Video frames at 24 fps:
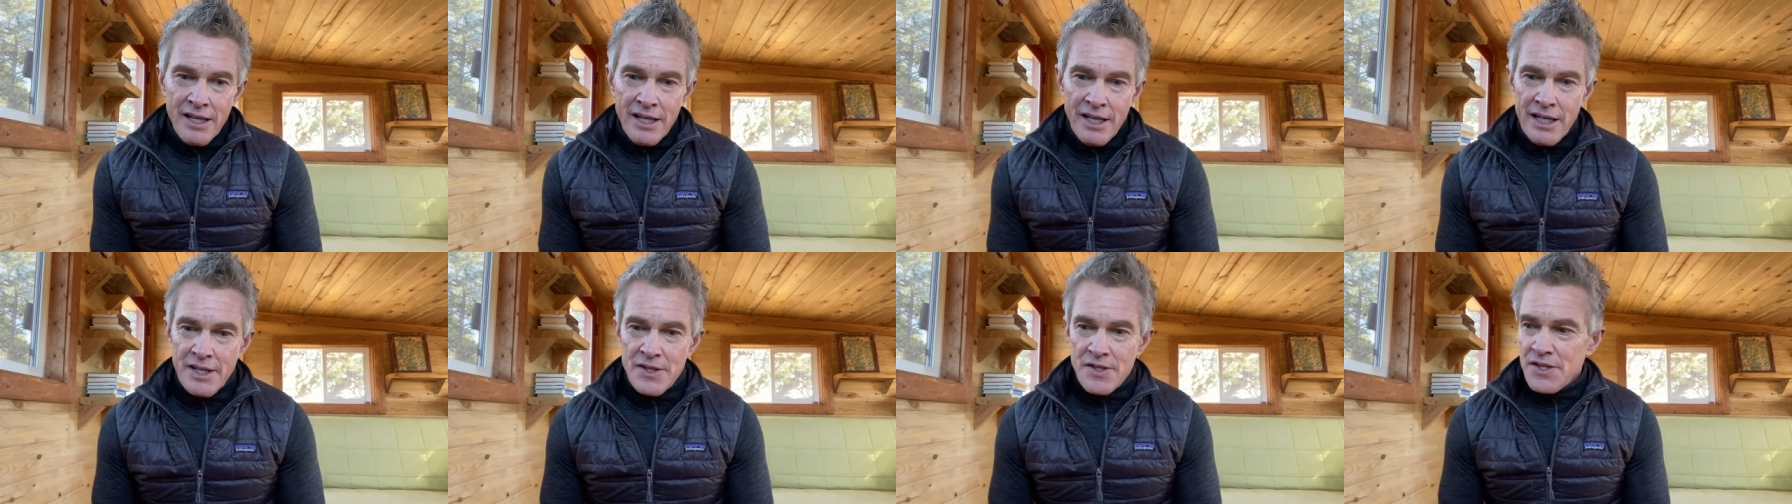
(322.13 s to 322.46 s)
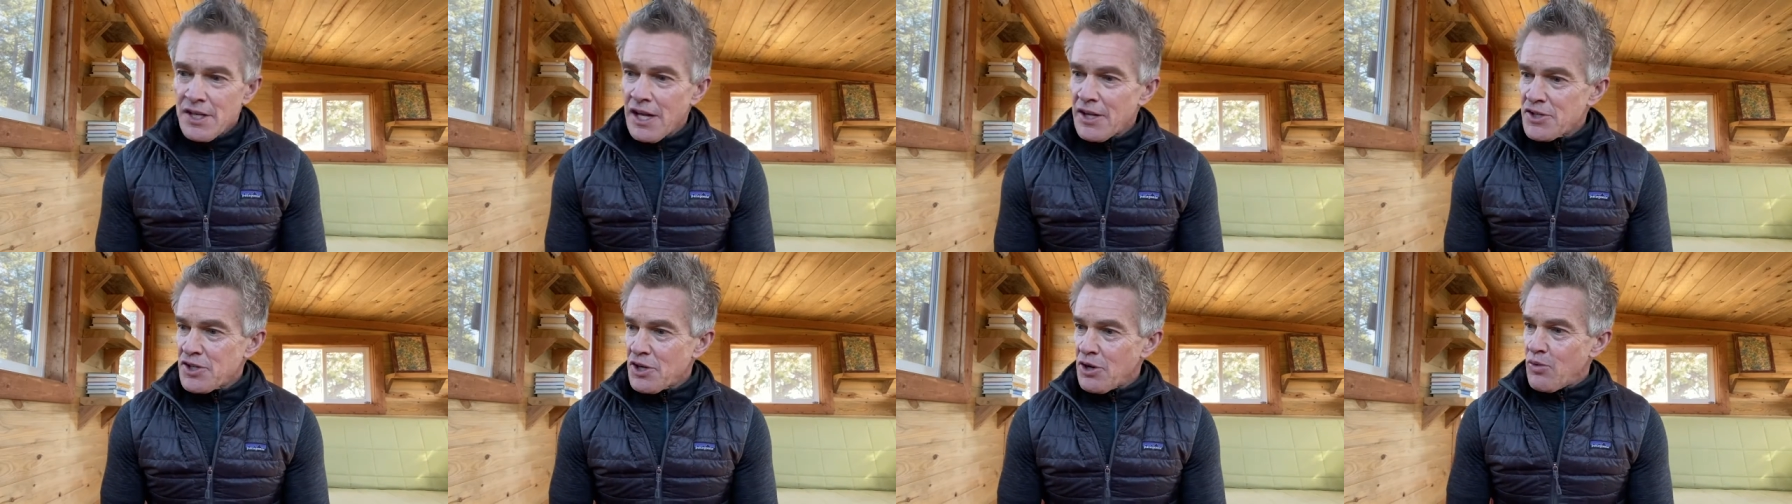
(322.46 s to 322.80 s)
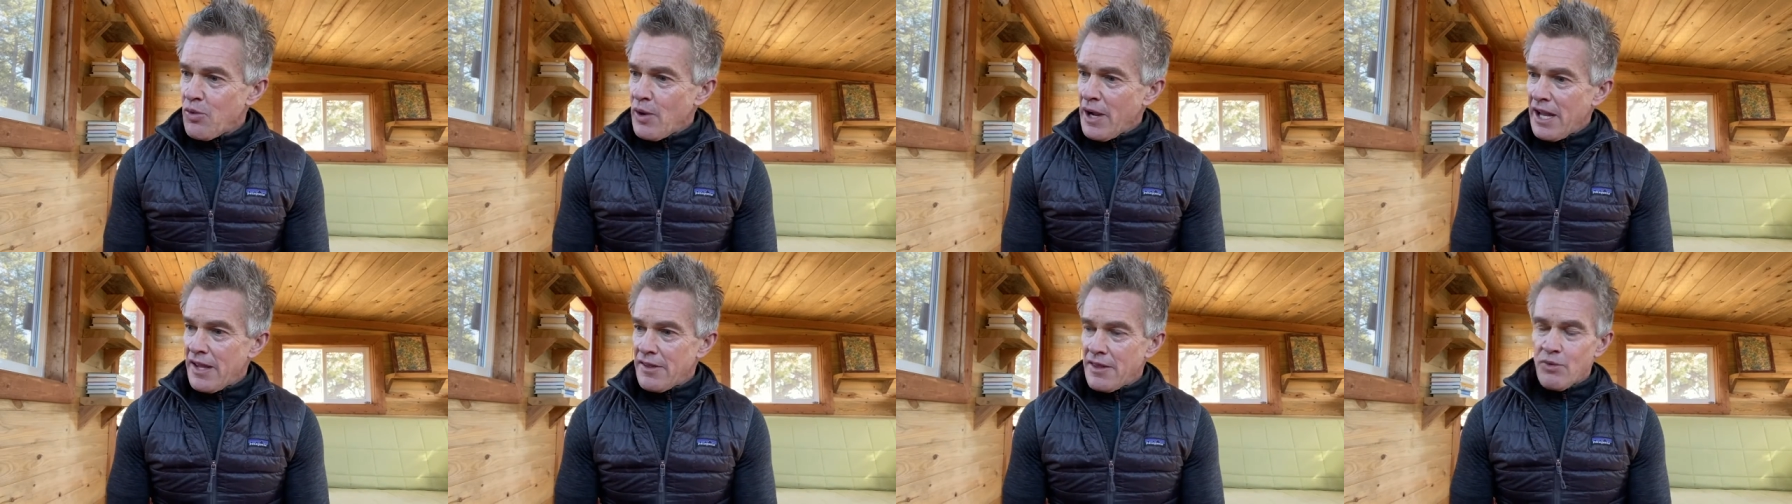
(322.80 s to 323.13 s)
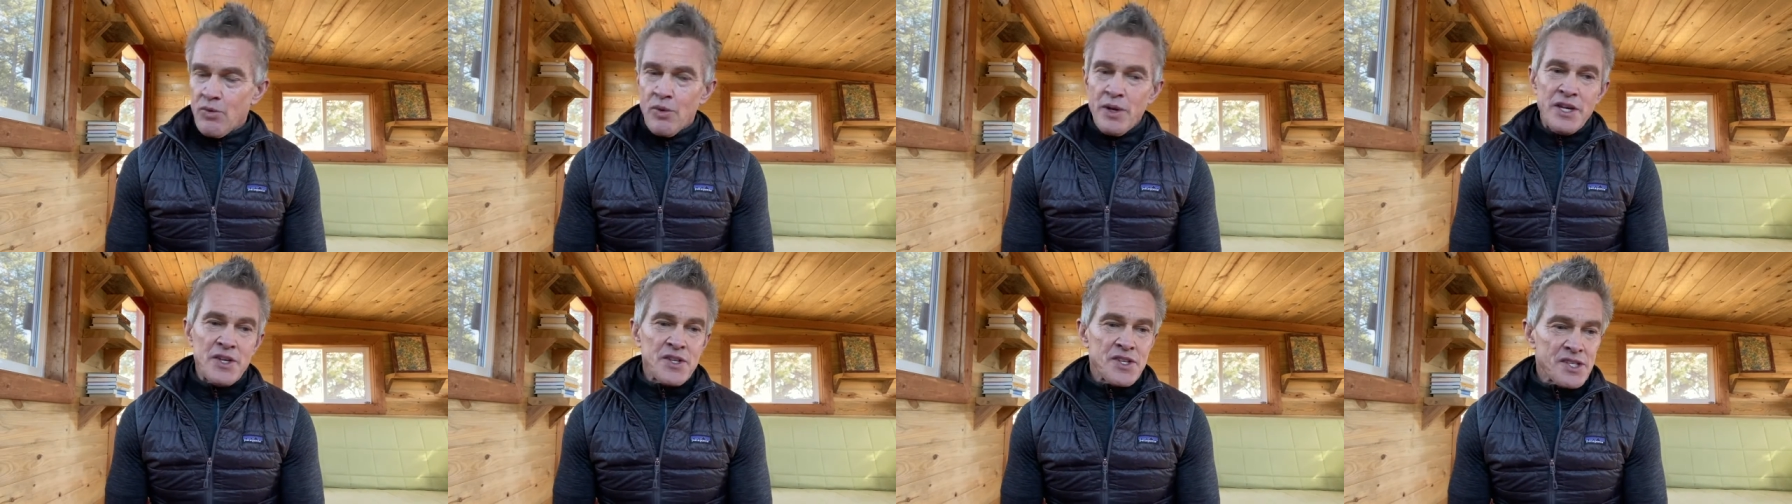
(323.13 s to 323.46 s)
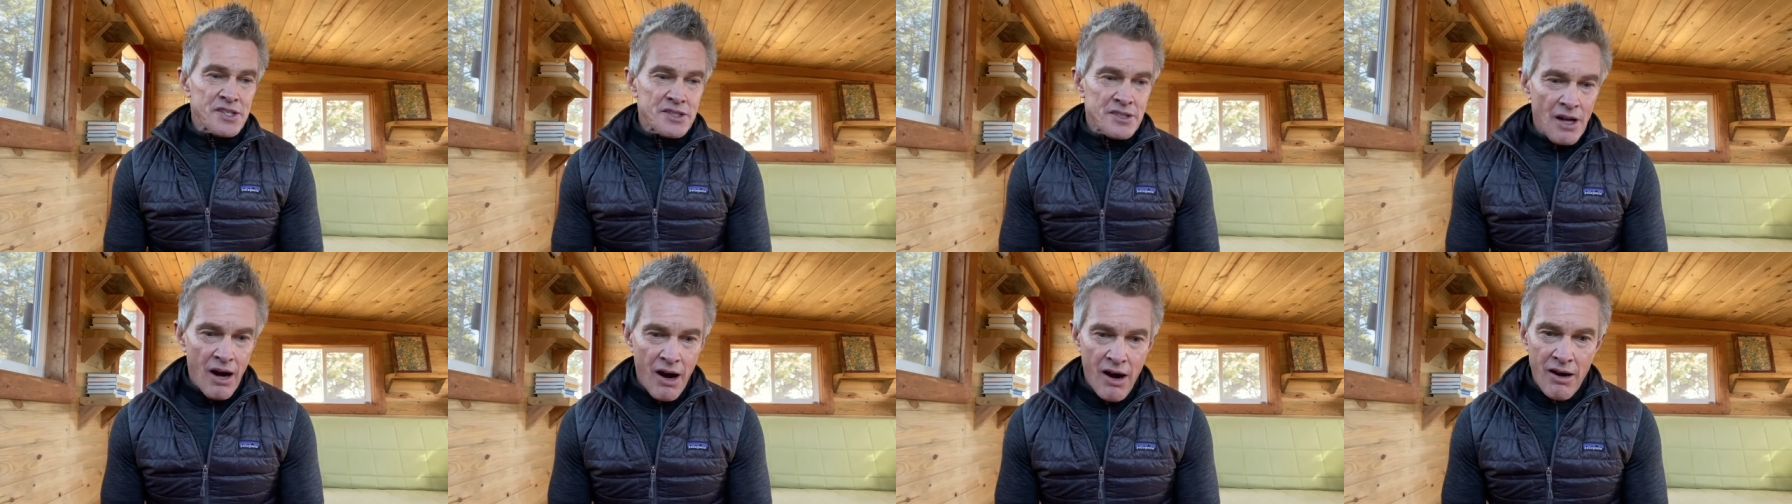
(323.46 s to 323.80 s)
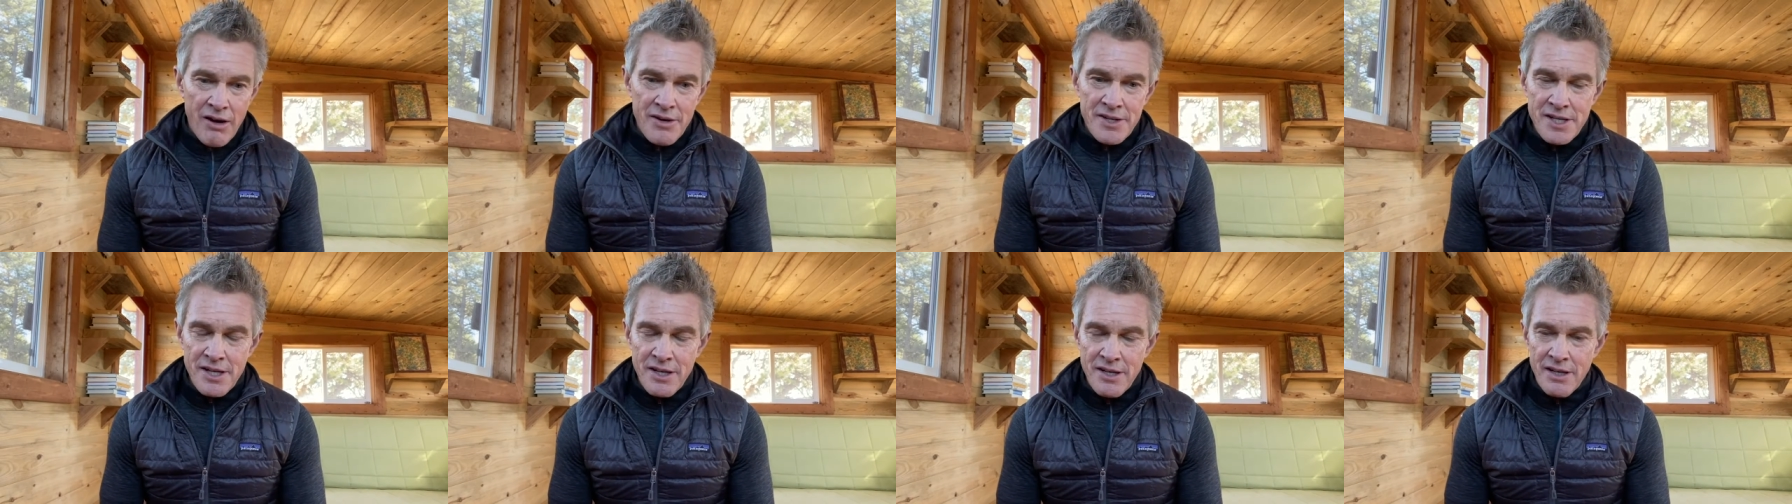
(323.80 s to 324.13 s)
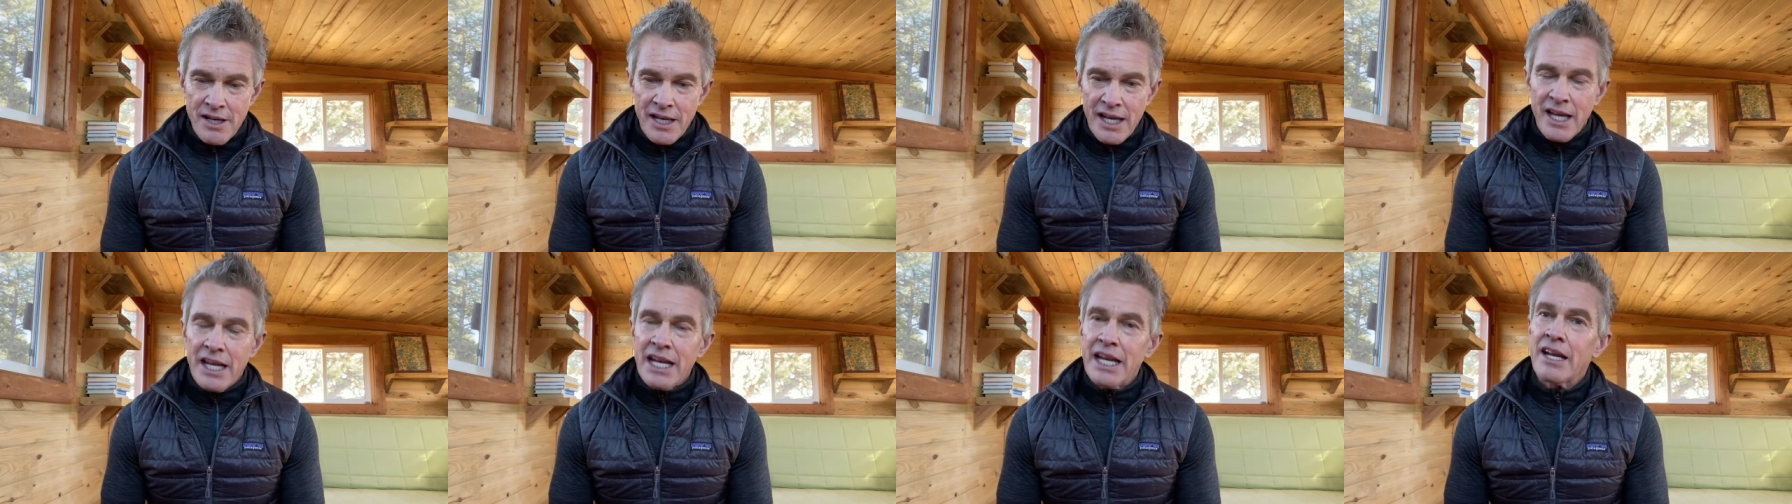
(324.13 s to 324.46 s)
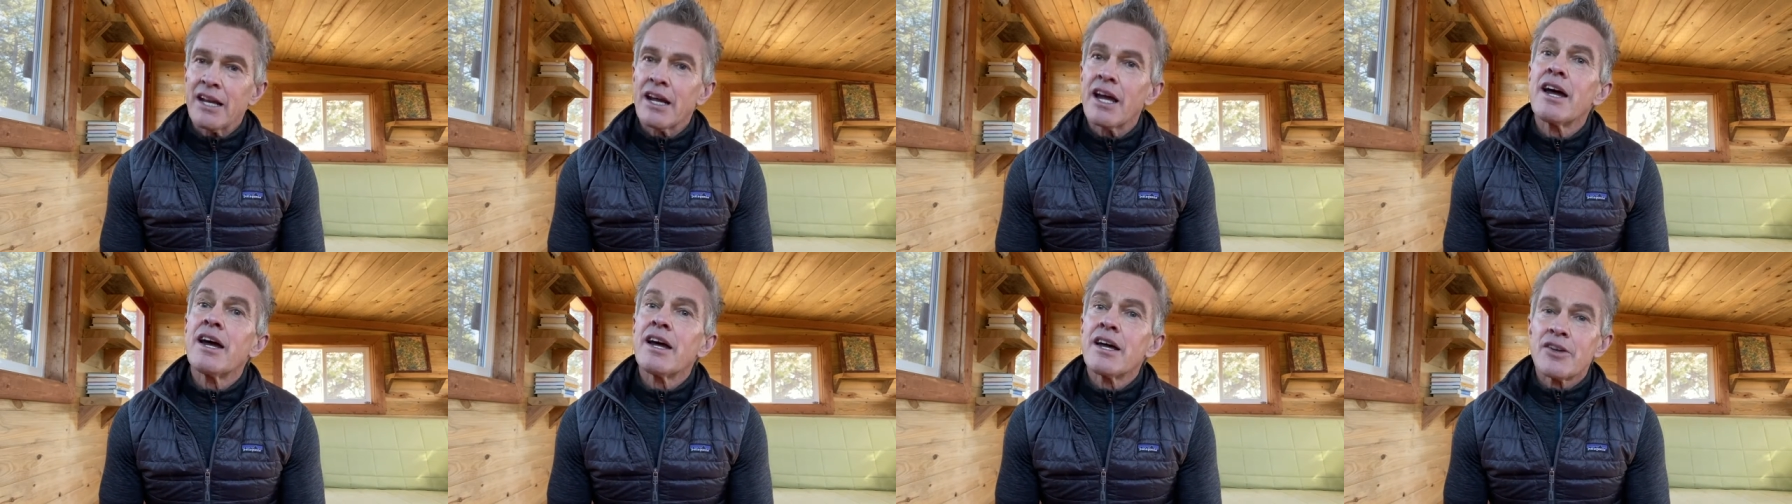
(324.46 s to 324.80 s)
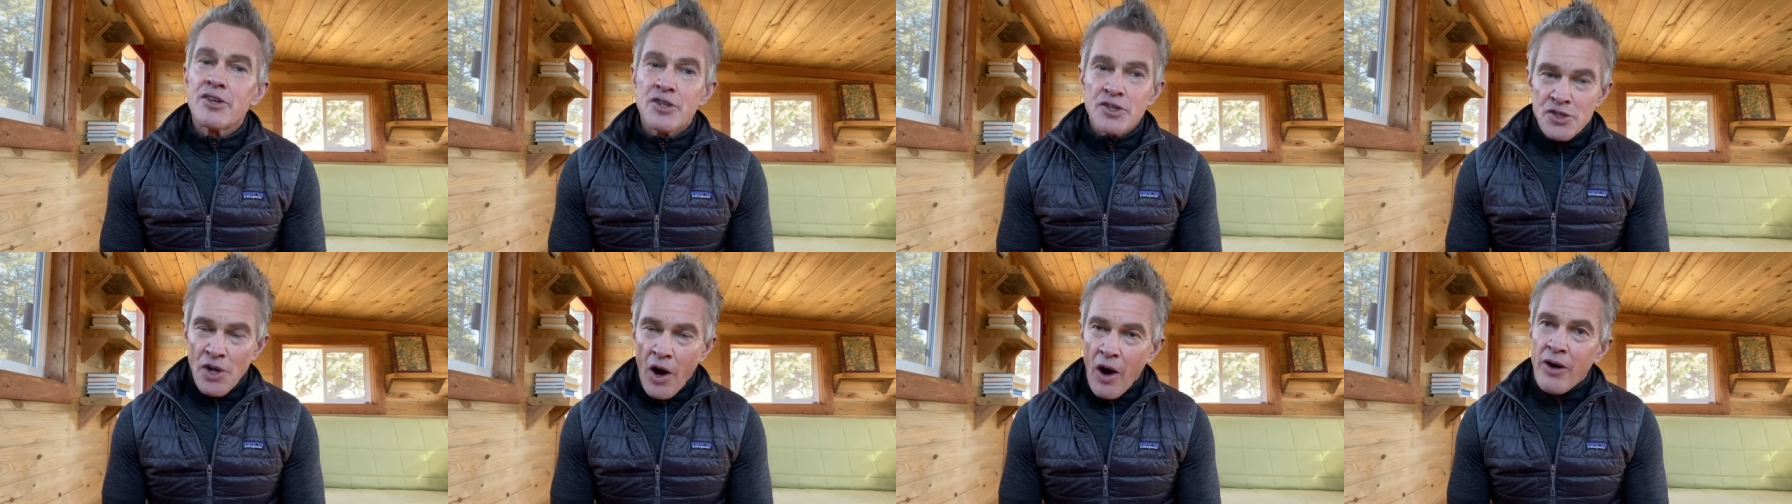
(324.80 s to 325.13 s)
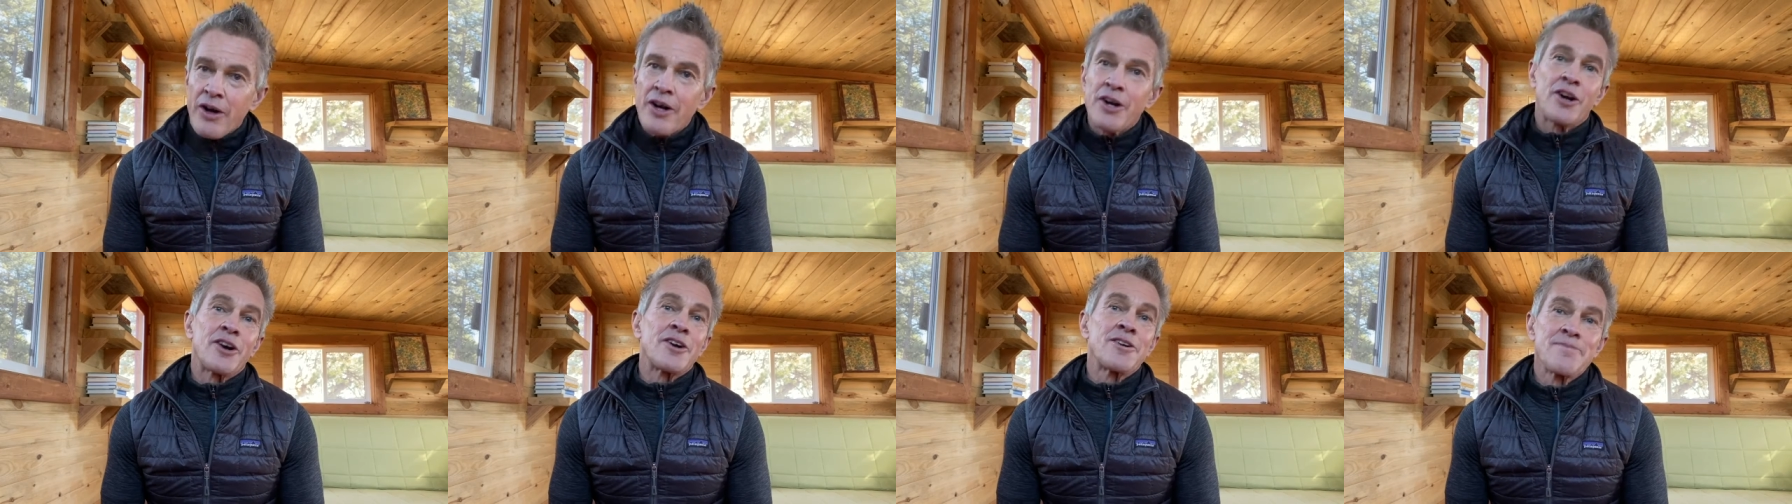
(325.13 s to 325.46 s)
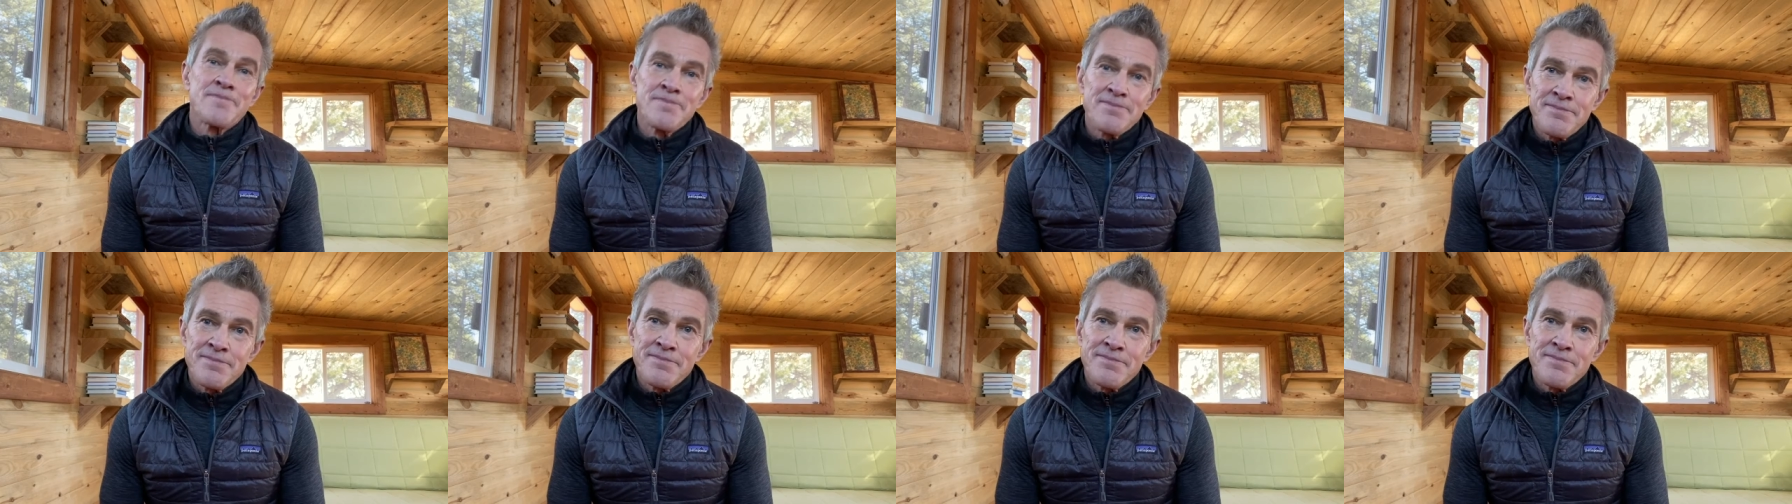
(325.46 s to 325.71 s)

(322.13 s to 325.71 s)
in such a way that we start getting darker.